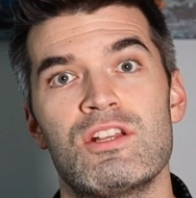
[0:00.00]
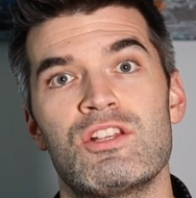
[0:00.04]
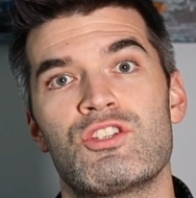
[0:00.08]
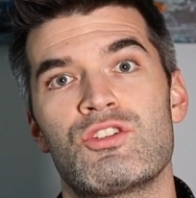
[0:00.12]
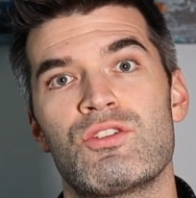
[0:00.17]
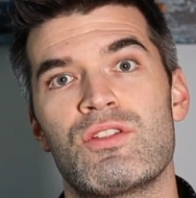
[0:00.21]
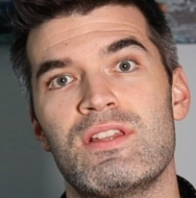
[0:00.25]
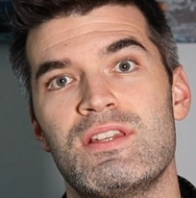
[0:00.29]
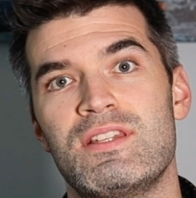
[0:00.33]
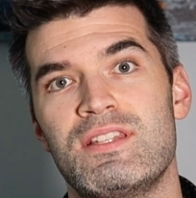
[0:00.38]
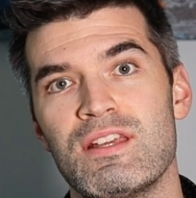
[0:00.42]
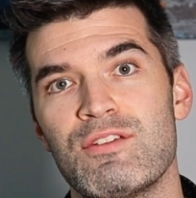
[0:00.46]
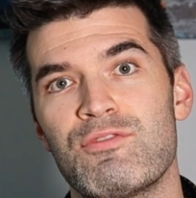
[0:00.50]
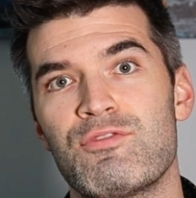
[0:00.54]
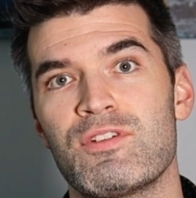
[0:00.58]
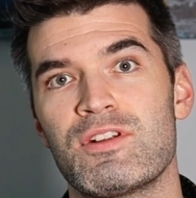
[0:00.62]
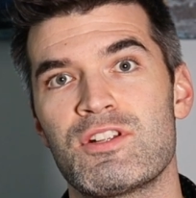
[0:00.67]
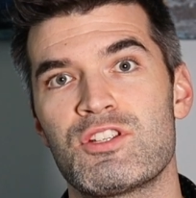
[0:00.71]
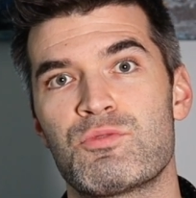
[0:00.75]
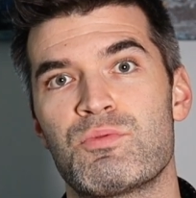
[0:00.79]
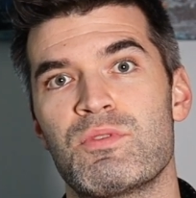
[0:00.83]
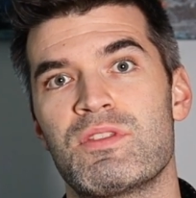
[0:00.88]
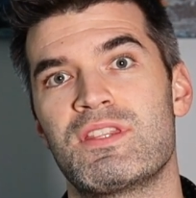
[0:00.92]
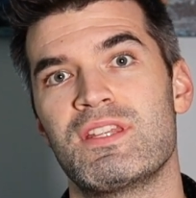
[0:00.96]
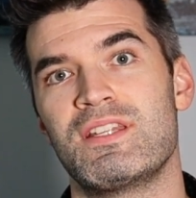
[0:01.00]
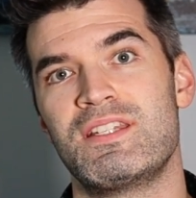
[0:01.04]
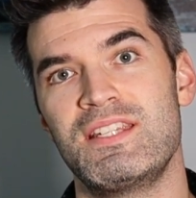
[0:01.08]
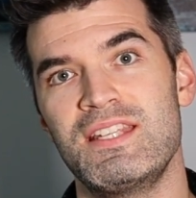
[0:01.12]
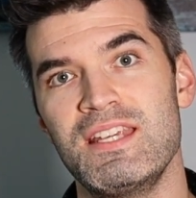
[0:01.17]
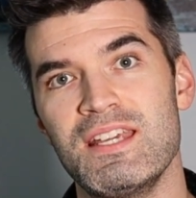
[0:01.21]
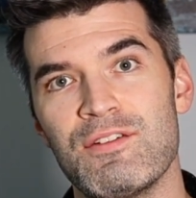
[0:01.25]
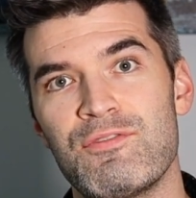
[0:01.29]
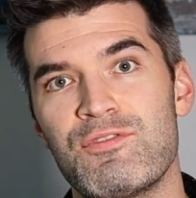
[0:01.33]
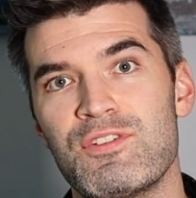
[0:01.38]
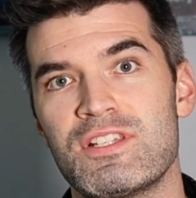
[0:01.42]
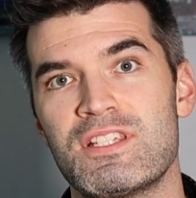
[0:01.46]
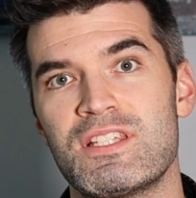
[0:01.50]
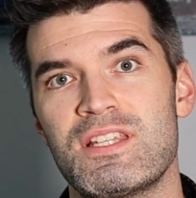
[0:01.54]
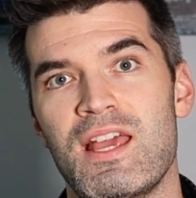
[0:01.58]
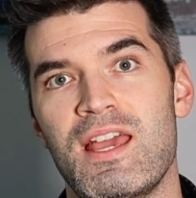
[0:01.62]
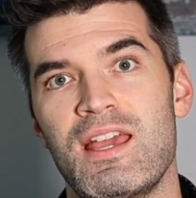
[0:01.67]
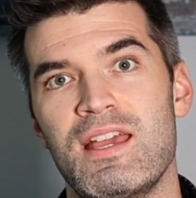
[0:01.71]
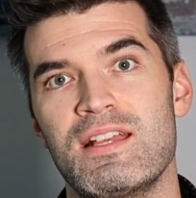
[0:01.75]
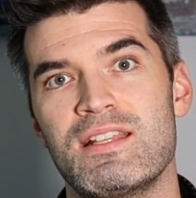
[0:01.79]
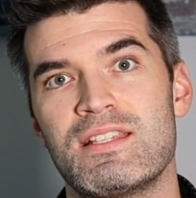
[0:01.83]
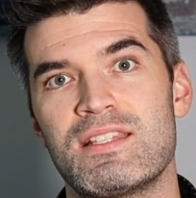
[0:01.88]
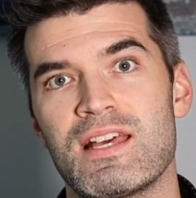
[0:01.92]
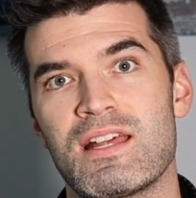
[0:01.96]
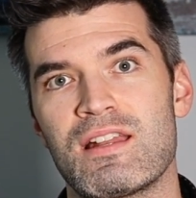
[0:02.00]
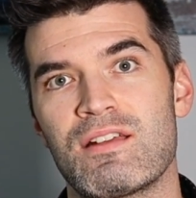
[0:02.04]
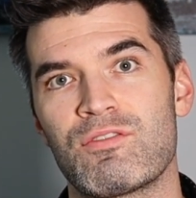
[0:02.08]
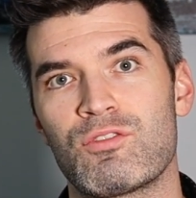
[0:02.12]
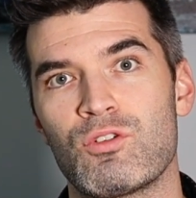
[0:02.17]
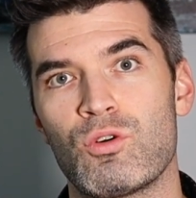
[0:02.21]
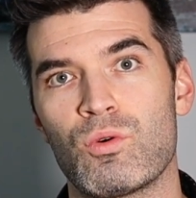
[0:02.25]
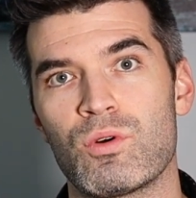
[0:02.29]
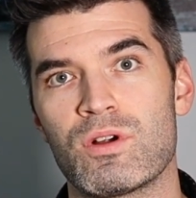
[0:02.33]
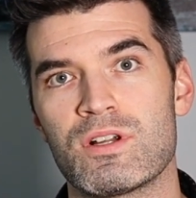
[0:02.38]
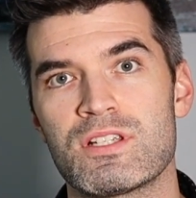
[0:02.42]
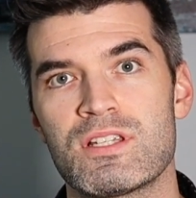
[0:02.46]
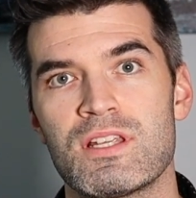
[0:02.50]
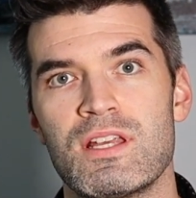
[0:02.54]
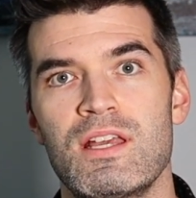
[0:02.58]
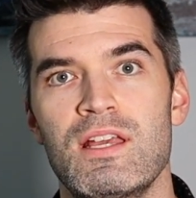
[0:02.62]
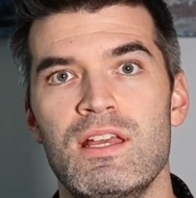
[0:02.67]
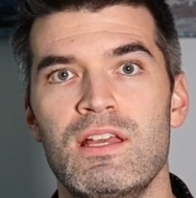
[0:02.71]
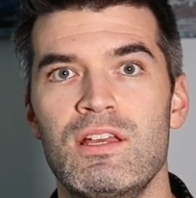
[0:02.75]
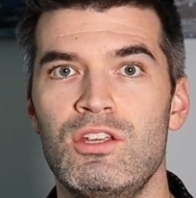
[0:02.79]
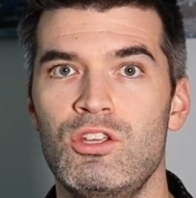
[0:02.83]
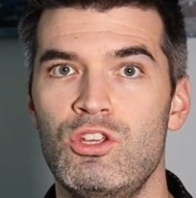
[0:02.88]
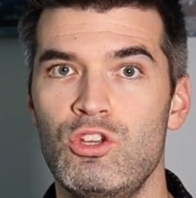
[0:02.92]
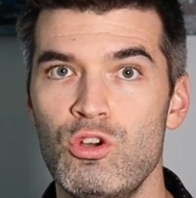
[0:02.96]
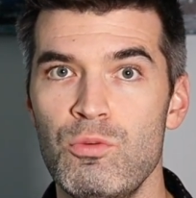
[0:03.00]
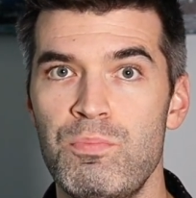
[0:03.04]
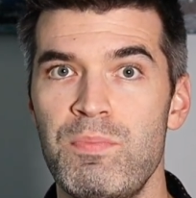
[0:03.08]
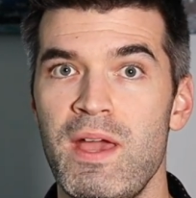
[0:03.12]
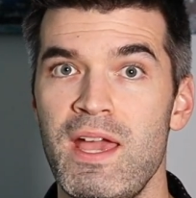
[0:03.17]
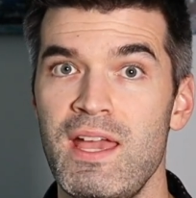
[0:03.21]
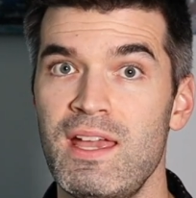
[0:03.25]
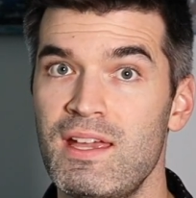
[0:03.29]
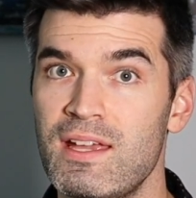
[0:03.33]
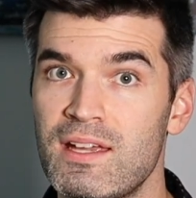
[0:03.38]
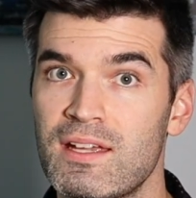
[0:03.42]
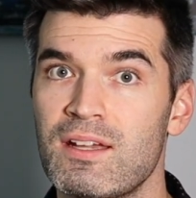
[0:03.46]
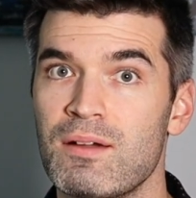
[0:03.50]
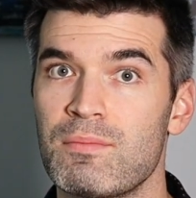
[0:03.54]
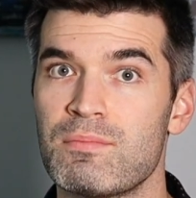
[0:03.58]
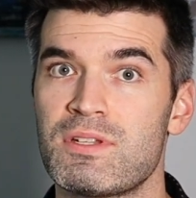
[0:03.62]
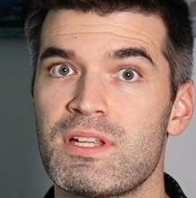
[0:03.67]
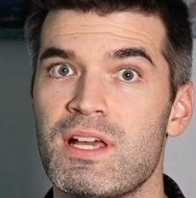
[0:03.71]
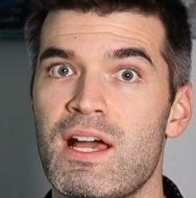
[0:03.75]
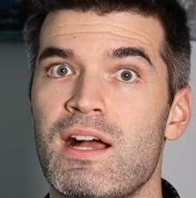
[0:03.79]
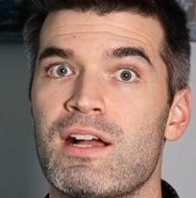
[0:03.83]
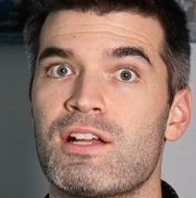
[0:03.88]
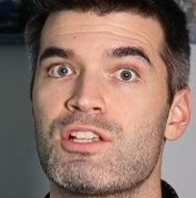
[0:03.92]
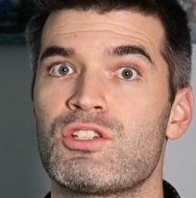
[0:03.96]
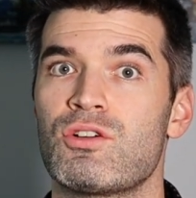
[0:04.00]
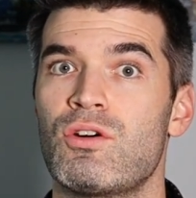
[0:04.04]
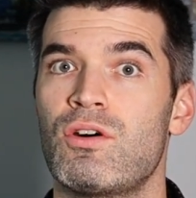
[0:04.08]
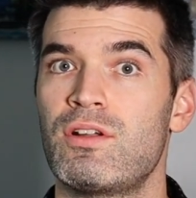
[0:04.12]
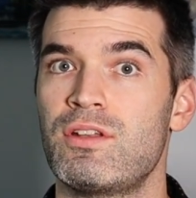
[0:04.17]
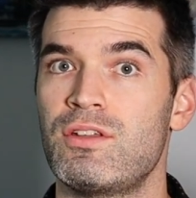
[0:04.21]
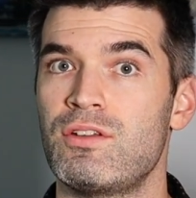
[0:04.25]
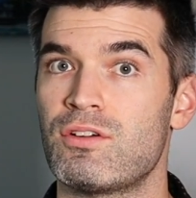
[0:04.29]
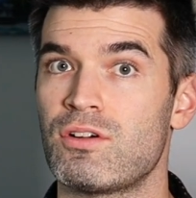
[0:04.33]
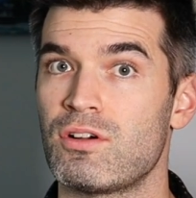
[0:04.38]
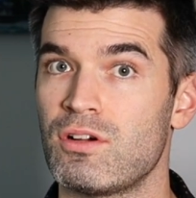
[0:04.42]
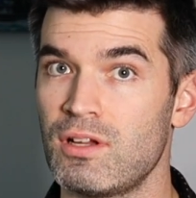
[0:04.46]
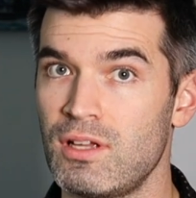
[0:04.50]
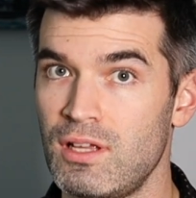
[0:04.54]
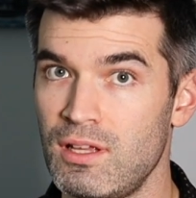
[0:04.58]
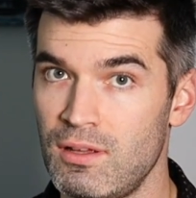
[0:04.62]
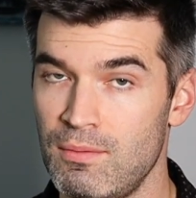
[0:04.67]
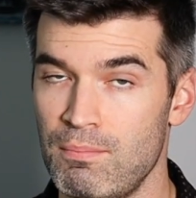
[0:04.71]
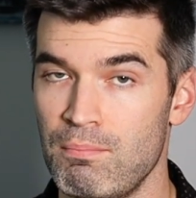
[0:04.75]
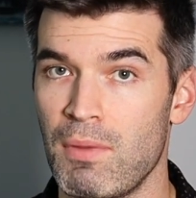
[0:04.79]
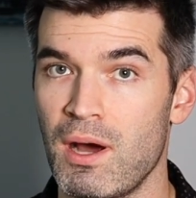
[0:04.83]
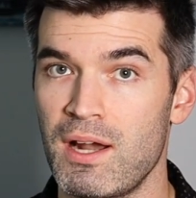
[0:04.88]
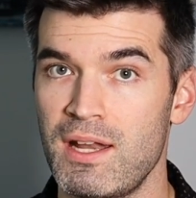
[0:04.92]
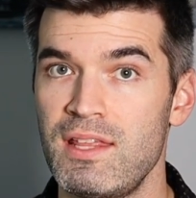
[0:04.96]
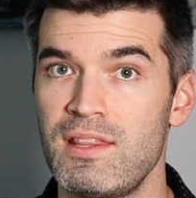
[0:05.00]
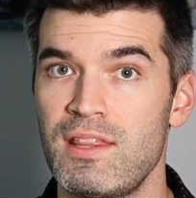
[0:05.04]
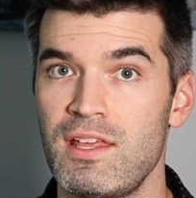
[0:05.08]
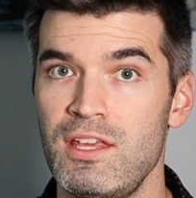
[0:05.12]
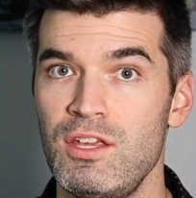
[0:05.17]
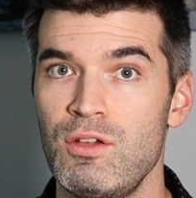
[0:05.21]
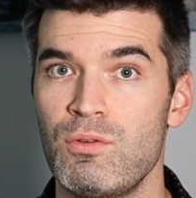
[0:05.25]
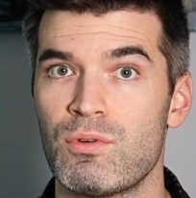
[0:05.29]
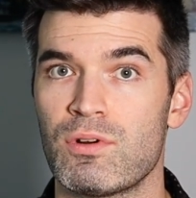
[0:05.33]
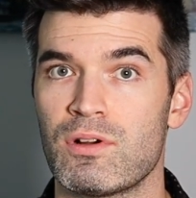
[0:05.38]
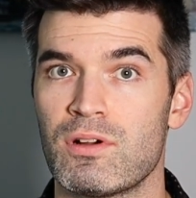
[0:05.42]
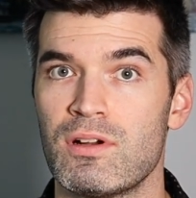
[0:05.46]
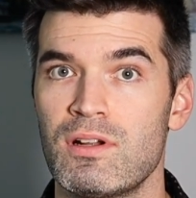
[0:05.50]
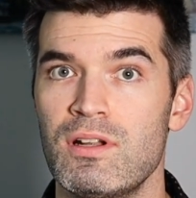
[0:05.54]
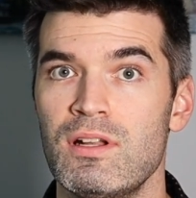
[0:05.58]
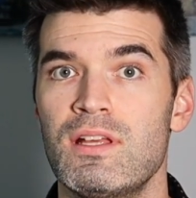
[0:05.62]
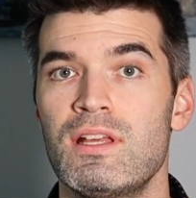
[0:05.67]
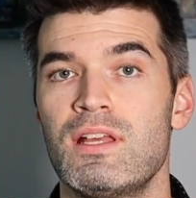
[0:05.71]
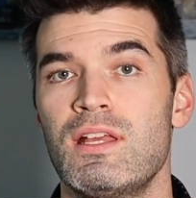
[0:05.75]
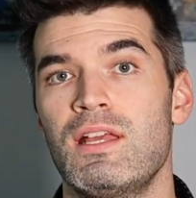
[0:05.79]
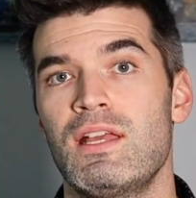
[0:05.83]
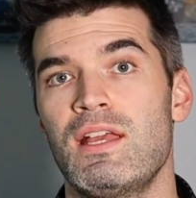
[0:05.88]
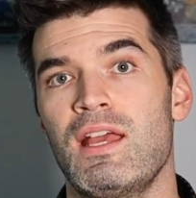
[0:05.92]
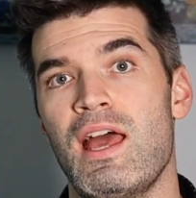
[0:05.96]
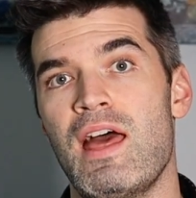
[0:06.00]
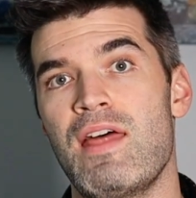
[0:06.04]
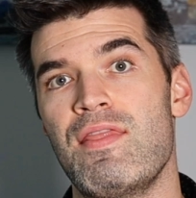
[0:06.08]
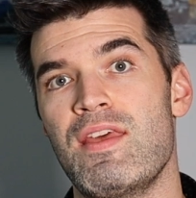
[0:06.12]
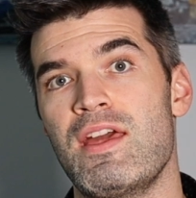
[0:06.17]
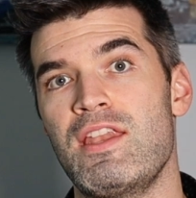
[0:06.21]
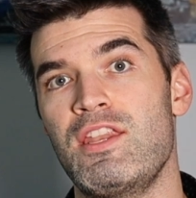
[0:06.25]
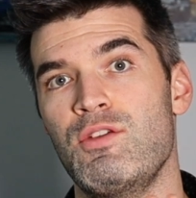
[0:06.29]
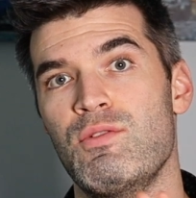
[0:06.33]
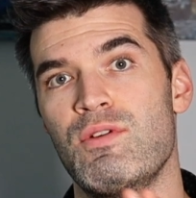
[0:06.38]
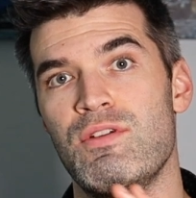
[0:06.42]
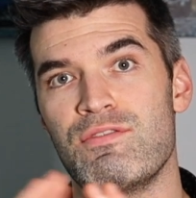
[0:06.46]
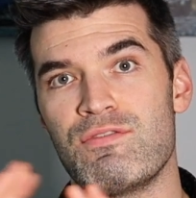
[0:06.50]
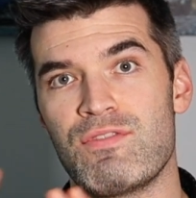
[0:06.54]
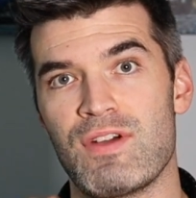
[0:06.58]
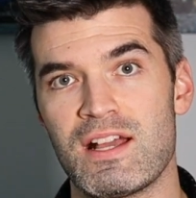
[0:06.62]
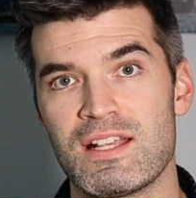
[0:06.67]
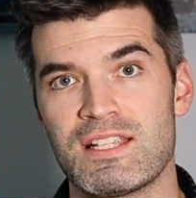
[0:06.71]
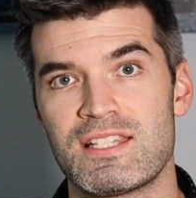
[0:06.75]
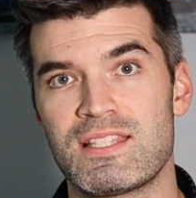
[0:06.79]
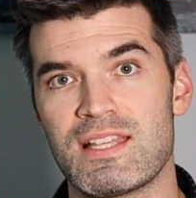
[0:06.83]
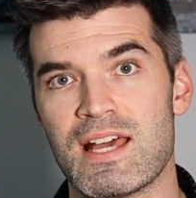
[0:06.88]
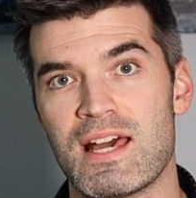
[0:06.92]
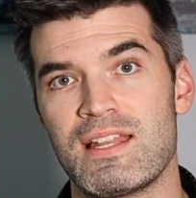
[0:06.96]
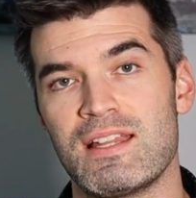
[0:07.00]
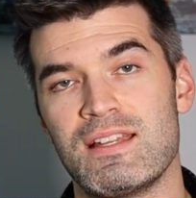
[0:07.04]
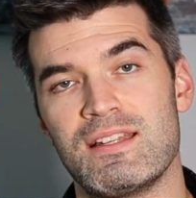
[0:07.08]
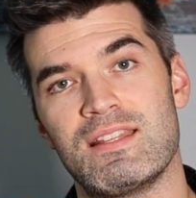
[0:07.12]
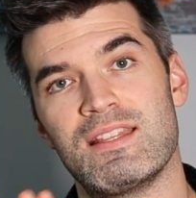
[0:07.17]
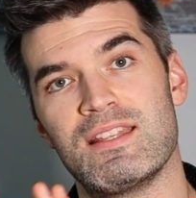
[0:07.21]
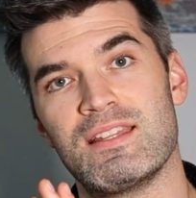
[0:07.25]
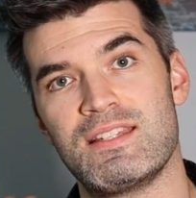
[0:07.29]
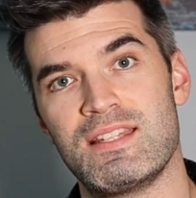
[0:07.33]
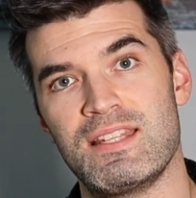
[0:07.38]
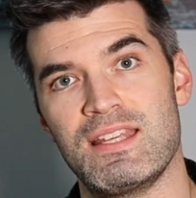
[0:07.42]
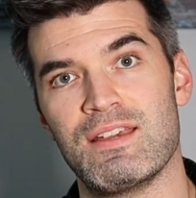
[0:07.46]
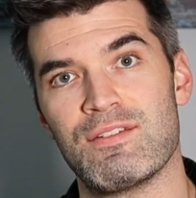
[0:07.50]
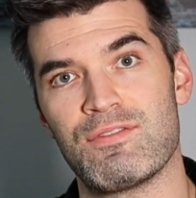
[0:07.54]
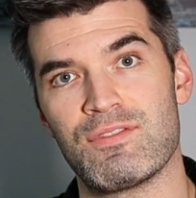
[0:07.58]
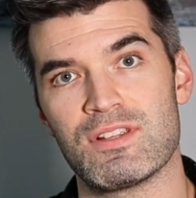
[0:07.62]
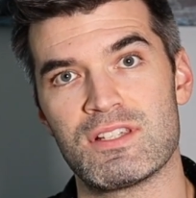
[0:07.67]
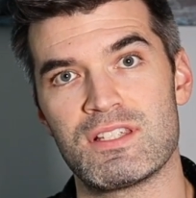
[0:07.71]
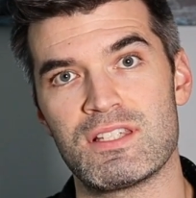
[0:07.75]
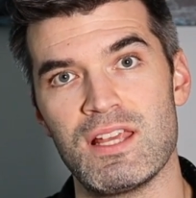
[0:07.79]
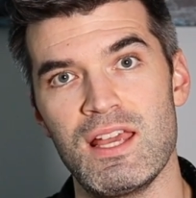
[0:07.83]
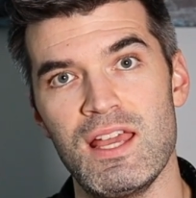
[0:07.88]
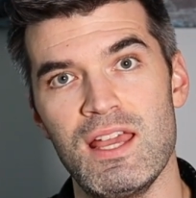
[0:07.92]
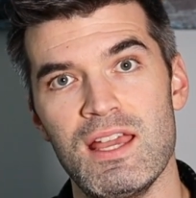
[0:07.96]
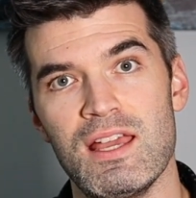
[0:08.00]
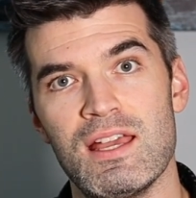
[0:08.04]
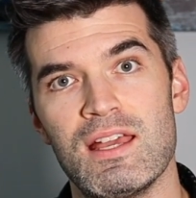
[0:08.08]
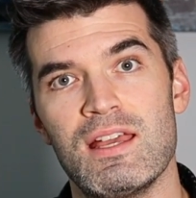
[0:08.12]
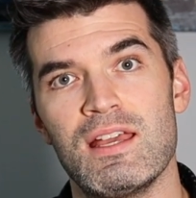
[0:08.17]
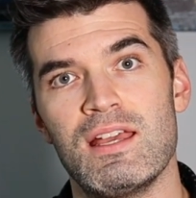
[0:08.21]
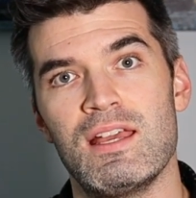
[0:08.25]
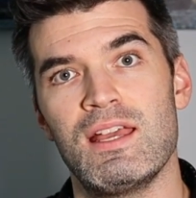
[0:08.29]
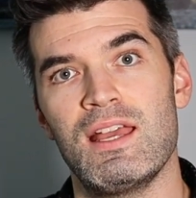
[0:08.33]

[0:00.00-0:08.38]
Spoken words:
So the difference with the TFSA is that, of course, you pay income tax on your money that you earn, and then you invest that into the TFSA,